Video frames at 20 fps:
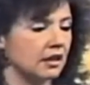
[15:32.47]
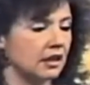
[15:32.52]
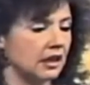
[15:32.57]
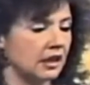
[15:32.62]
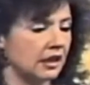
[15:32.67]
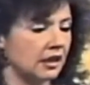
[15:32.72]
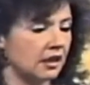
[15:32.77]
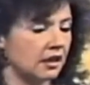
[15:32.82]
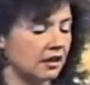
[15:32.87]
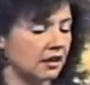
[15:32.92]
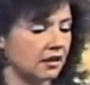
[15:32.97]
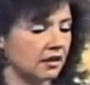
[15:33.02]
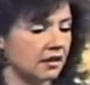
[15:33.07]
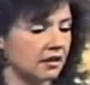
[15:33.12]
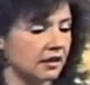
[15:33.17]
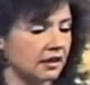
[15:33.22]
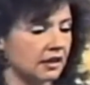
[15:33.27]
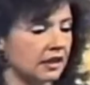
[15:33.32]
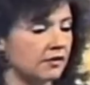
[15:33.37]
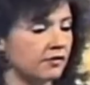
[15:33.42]

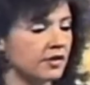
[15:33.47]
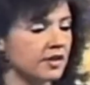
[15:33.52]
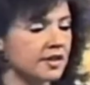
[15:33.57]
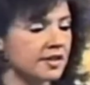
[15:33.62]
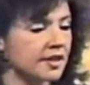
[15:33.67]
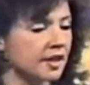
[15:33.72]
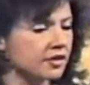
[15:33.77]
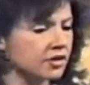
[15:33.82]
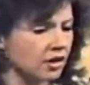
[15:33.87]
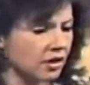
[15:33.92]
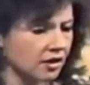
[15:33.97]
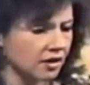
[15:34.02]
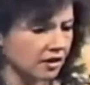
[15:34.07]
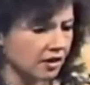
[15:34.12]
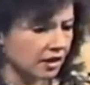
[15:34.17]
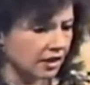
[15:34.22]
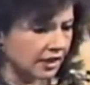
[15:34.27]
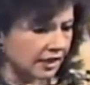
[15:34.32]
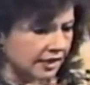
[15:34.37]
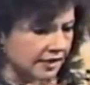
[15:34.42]
Even such
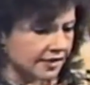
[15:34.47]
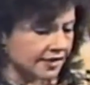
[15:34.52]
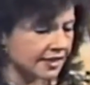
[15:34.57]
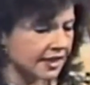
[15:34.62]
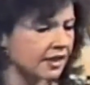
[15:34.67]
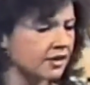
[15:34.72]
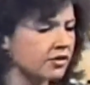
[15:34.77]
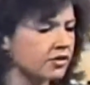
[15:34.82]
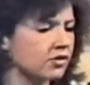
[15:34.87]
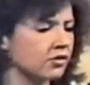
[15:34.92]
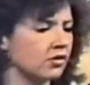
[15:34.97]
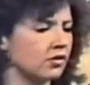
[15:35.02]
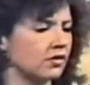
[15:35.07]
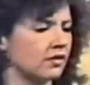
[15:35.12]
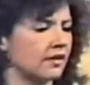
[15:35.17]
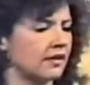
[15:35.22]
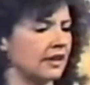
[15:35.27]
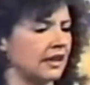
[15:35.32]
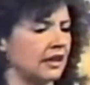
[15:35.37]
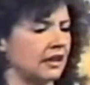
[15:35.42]
an essential
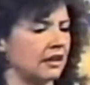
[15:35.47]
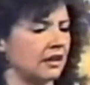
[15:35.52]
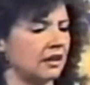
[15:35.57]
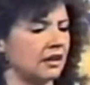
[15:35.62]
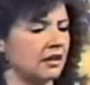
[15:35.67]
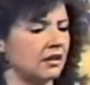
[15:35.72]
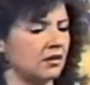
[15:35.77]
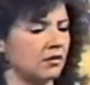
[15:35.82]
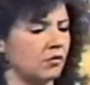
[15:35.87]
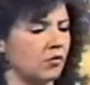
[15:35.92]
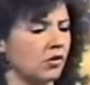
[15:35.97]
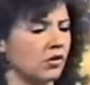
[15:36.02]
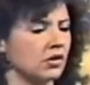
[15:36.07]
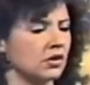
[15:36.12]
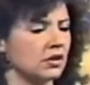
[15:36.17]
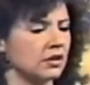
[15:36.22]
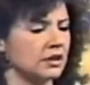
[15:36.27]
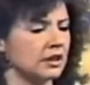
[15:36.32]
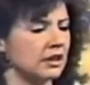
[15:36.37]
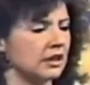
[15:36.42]
thing in the
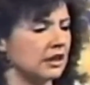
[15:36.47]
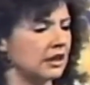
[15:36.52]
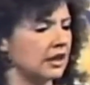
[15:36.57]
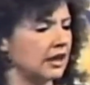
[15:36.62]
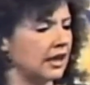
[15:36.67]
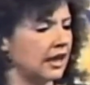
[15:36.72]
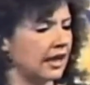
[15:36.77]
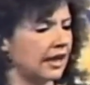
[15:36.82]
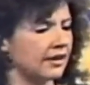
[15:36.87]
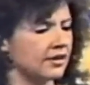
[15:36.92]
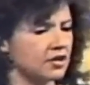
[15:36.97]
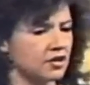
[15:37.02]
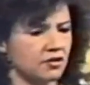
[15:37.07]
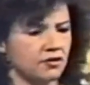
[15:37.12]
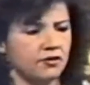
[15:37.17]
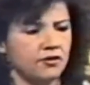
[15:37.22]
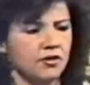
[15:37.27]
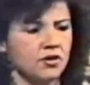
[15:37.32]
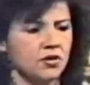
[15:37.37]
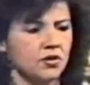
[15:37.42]
world
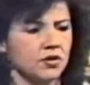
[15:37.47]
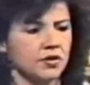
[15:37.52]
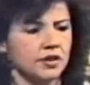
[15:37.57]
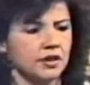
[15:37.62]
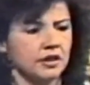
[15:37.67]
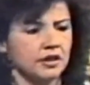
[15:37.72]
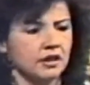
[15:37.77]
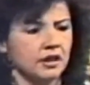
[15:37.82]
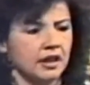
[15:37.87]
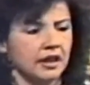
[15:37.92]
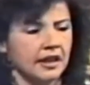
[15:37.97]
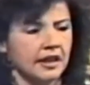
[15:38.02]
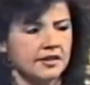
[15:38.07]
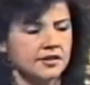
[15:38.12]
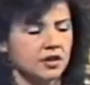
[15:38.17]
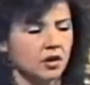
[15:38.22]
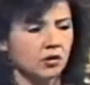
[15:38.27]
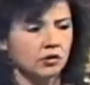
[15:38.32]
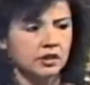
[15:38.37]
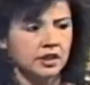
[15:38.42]
as food
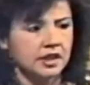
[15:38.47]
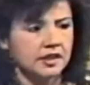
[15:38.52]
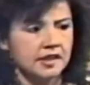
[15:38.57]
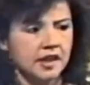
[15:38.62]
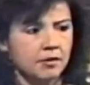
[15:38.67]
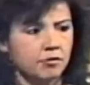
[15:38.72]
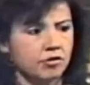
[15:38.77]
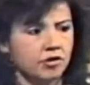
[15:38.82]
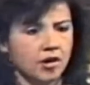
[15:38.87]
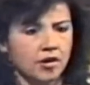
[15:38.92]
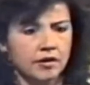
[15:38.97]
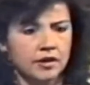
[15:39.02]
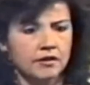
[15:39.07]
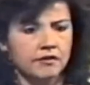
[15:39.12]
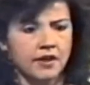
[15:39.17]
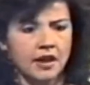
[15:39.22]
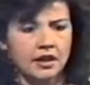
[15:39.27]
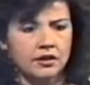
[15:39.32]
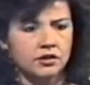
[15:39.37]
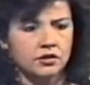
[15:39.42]
has only a temporary
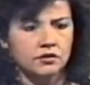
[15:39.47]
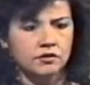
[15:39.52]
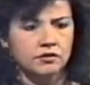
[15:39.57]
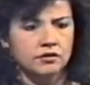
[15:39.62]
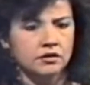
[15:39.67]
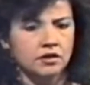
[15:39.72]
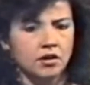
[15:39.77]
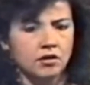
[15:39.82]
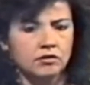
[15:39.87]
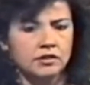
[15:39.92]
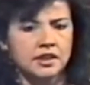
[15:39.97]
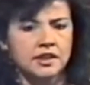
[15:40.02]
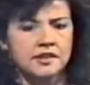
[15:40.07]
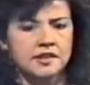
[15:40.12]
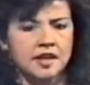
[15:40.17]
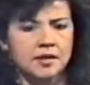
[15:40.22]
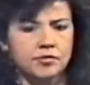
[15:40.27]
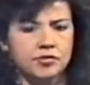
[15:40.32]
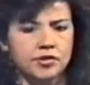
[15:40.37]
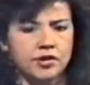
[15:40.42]
value, only a
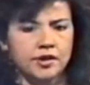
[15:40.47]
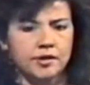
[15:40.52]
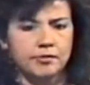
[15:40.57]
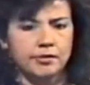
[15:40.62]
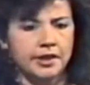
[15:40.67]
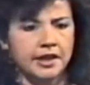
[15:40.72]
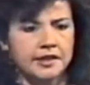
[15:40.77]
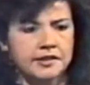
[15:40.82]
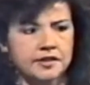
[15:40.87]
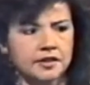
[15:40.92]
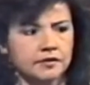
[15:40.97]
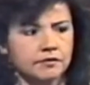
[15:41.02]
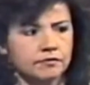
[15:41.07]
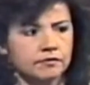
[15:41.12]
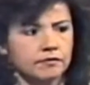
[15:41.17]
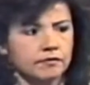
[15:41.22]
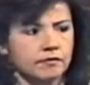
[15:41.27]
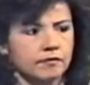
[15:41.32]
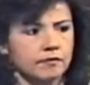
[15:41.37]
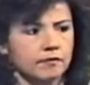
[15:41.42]
temporary blessing.
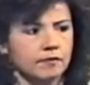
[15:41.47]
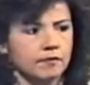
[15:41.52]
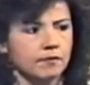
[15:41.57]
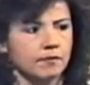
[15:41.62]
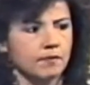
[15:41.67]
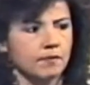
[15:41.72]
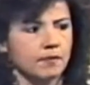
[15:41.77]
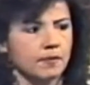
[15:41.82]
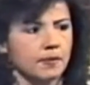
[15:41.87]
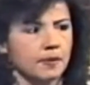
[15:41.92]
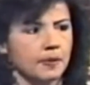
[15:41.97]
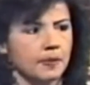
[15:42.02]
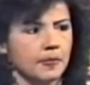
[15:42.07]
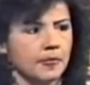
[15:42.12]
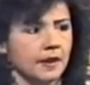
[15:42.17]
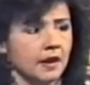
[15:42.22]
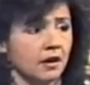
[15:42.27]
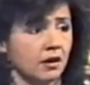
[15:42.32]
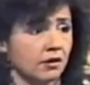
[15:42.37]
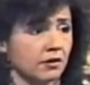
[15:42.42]

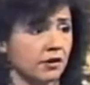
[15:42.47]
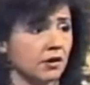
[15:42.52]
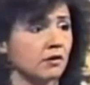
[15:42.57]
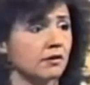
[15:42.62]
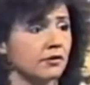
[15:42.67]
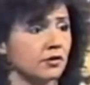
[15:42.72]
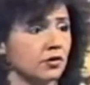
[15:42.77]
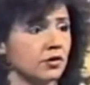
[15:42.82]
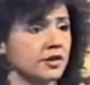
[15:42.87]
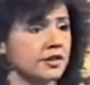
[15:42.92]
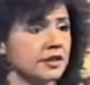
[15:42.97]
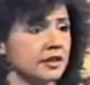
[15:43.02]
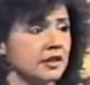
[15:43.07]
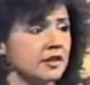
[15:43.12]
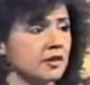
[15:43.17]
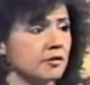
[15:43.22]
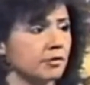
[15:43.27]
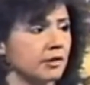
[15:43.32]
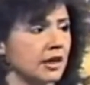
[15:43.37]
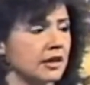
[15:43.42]
Although, of course, it
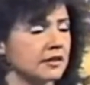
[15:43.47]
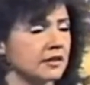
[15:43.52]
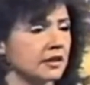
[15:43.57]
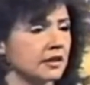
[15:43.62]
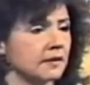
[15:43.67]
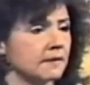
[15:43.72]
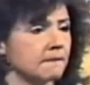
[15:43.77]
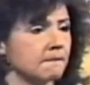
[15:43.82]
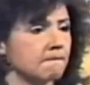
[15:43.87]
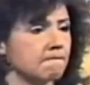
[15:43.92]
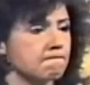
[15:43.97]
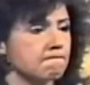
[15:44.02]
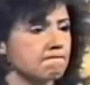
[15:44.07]
is a blessing.